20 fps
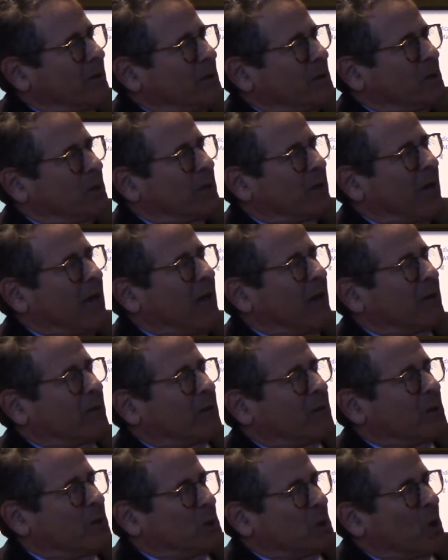took
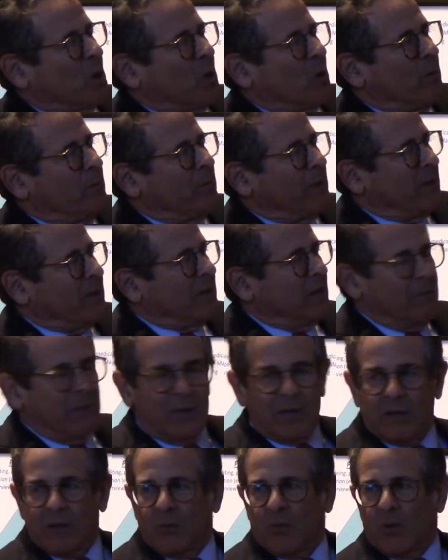out the germ in the
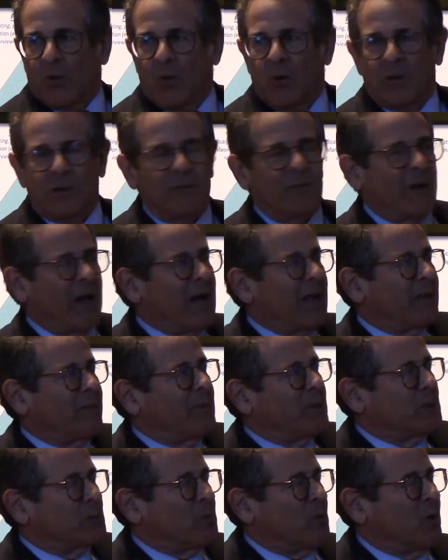middle where all the
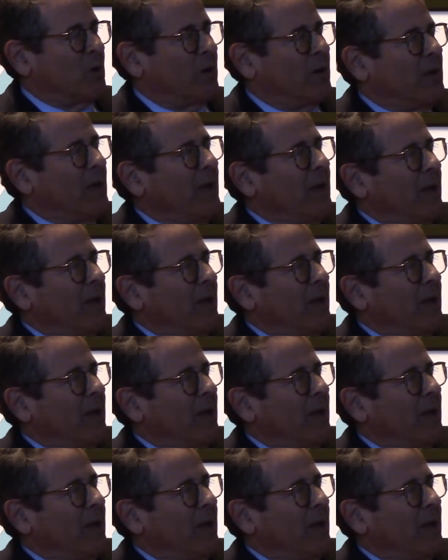vitamins were,